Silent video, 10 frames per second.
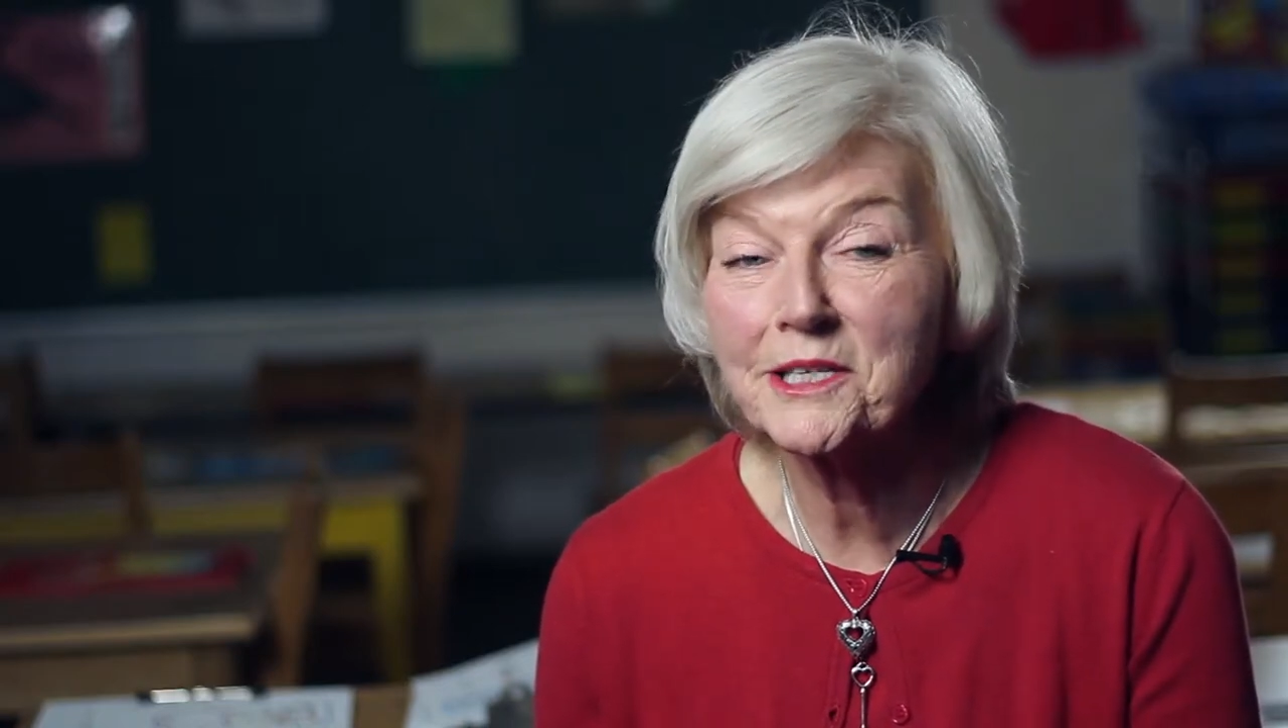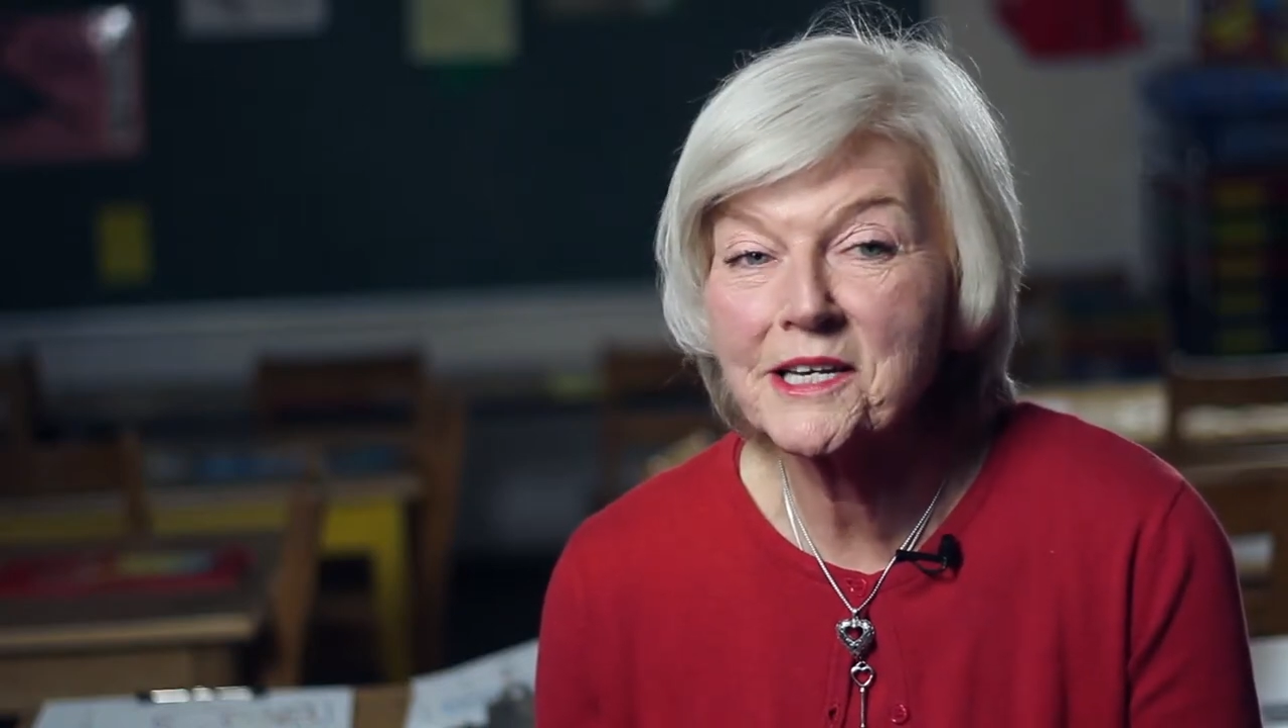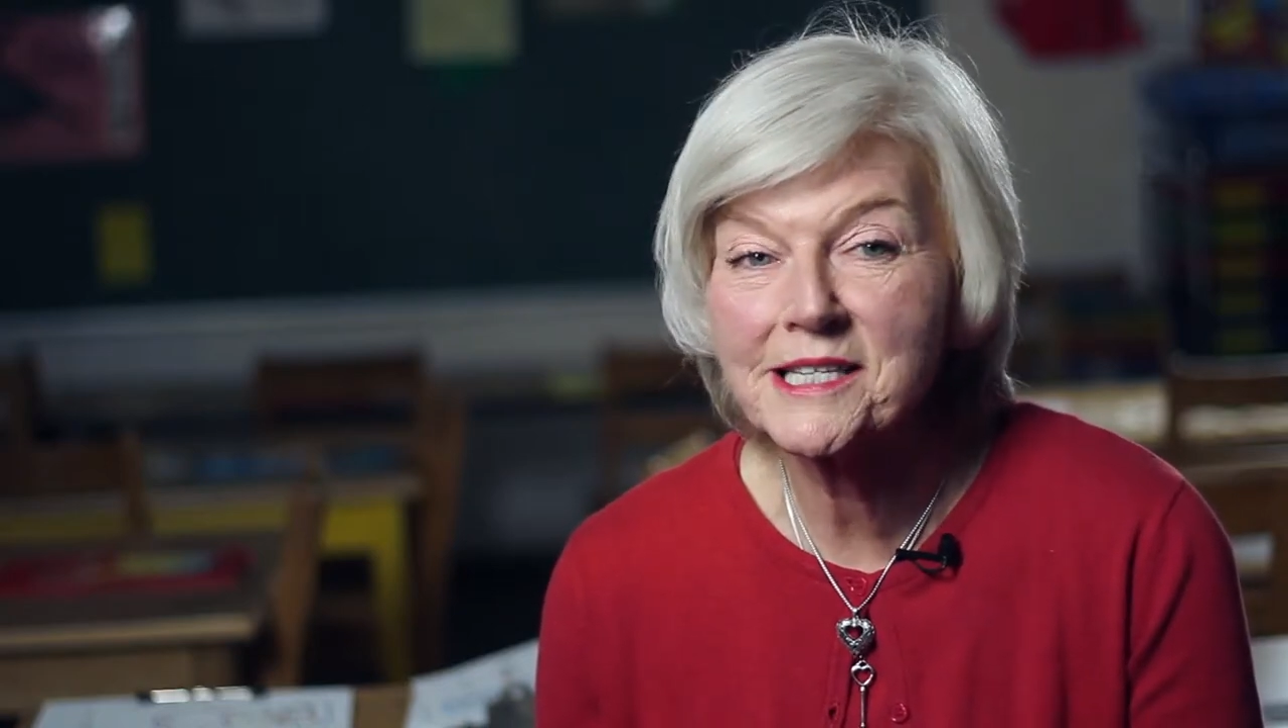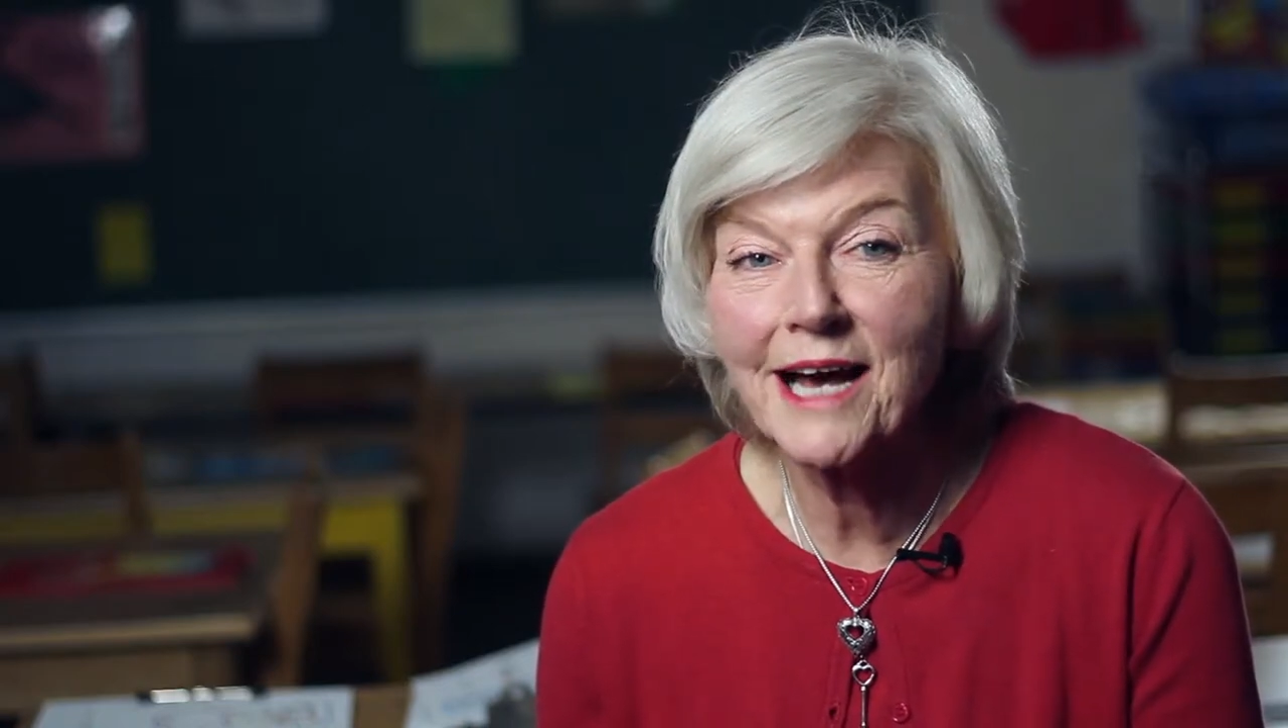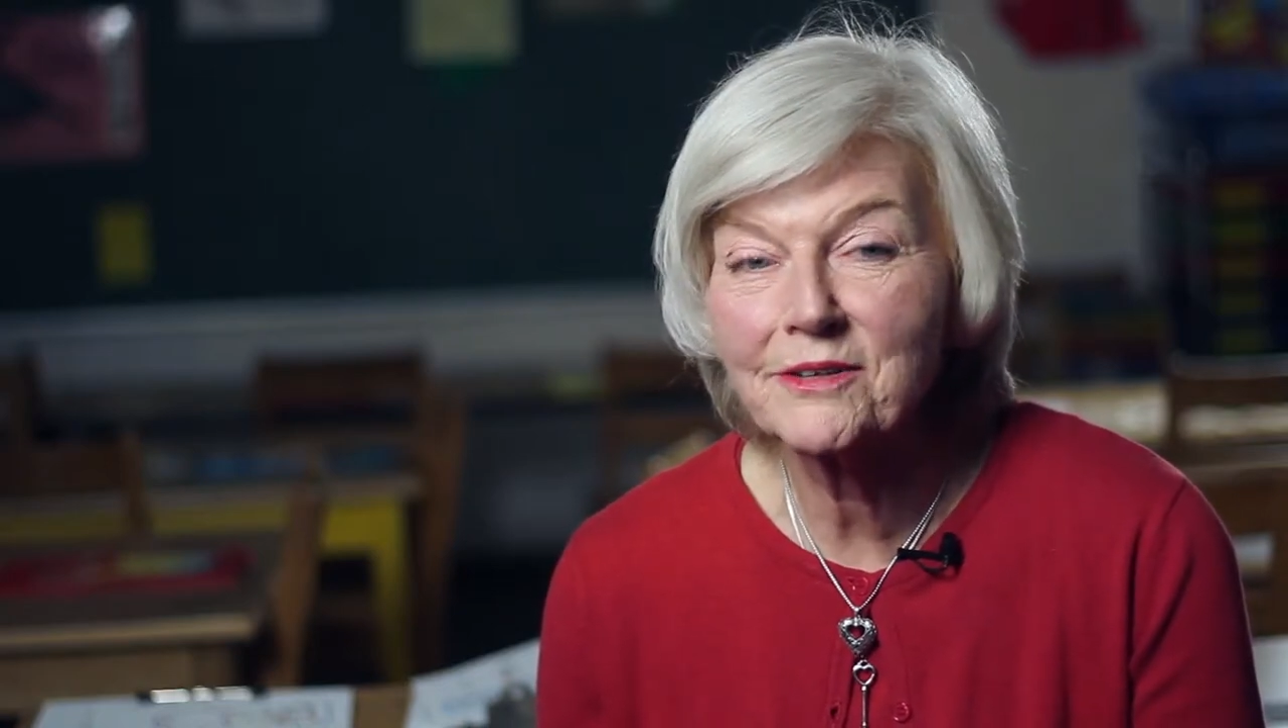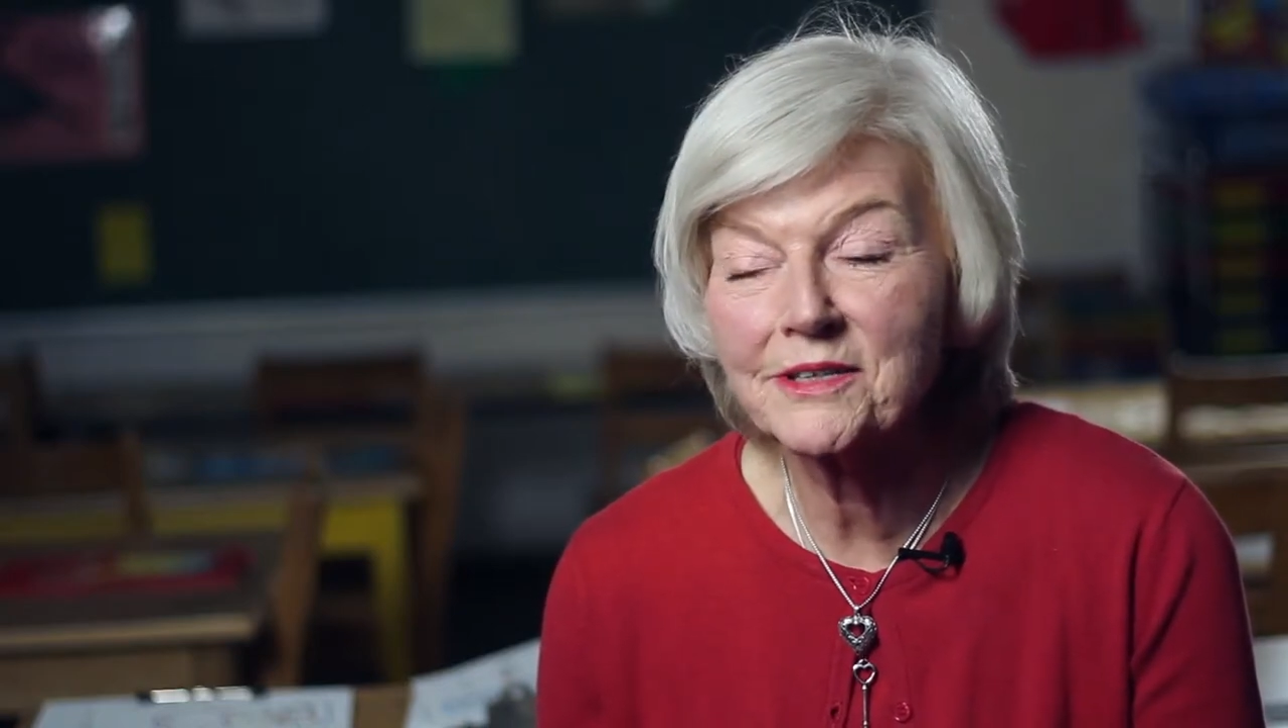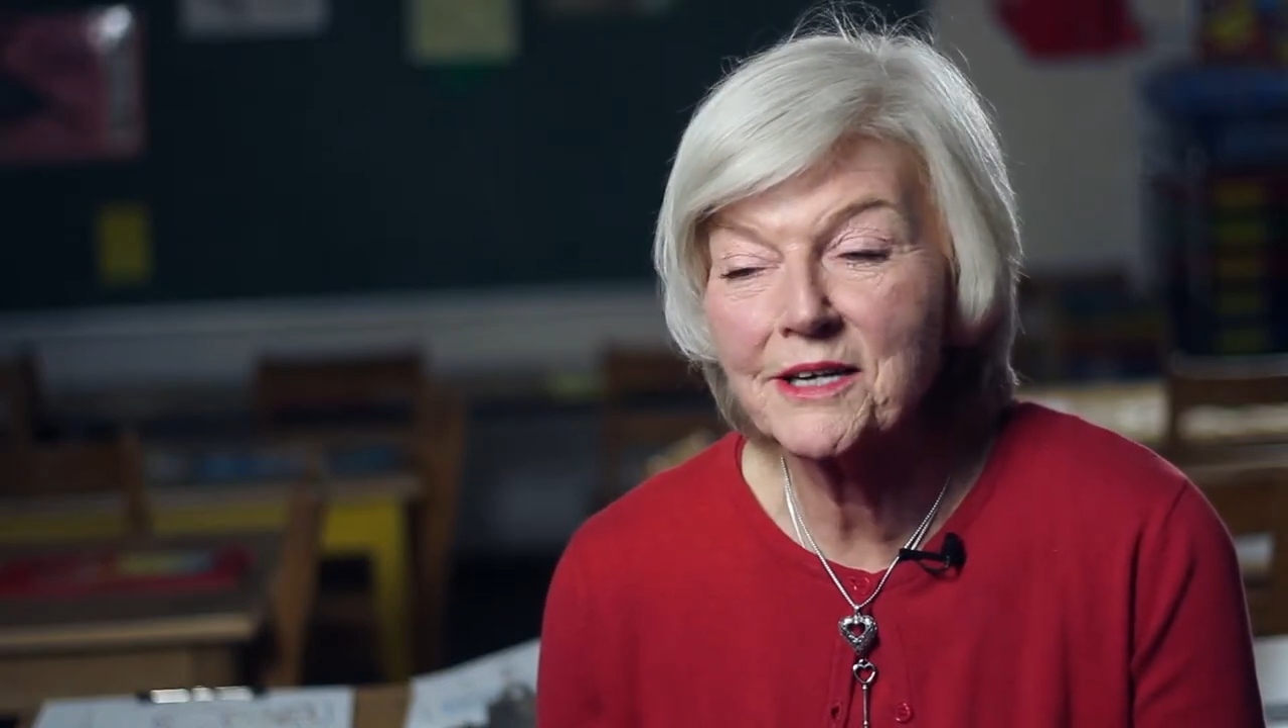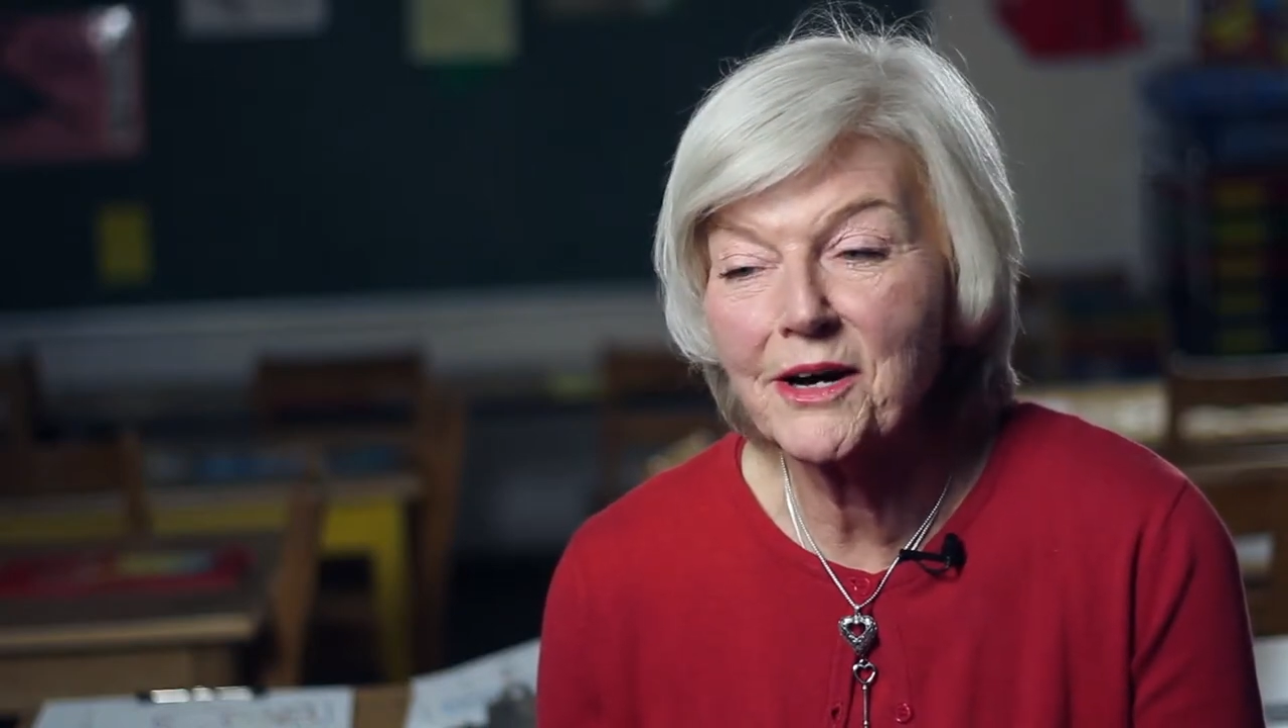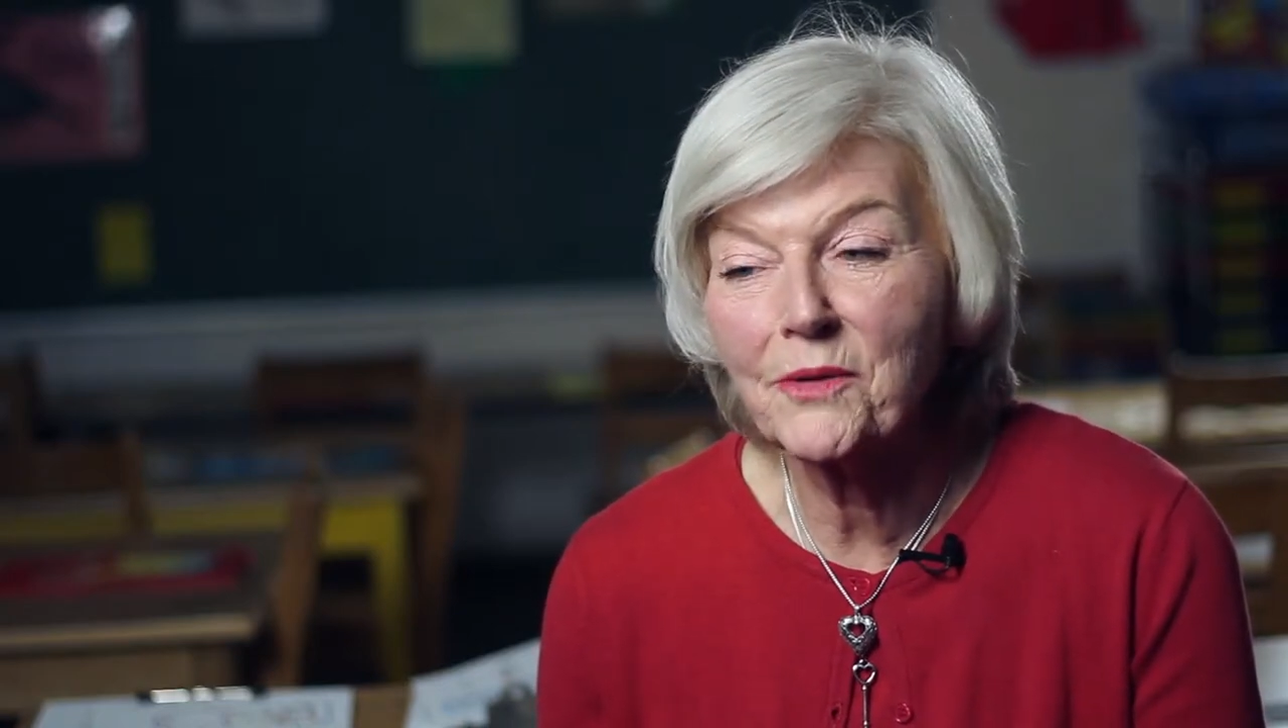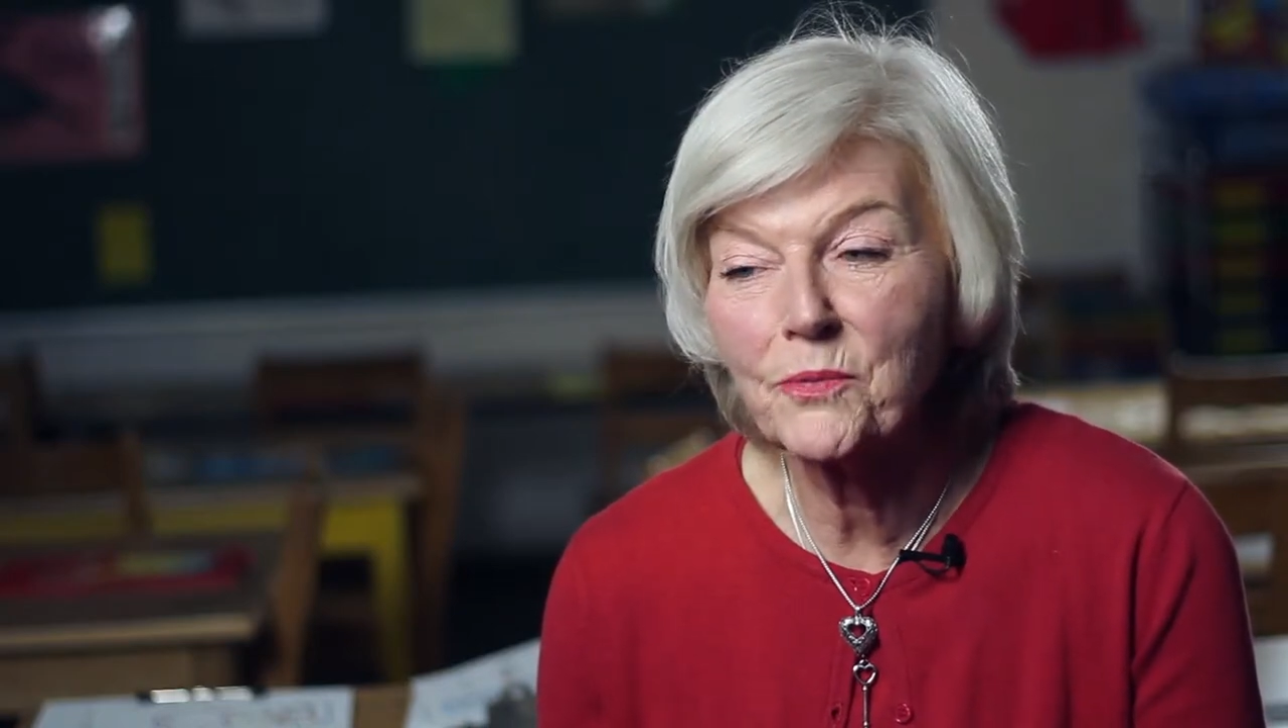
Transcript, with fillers: because I, uh,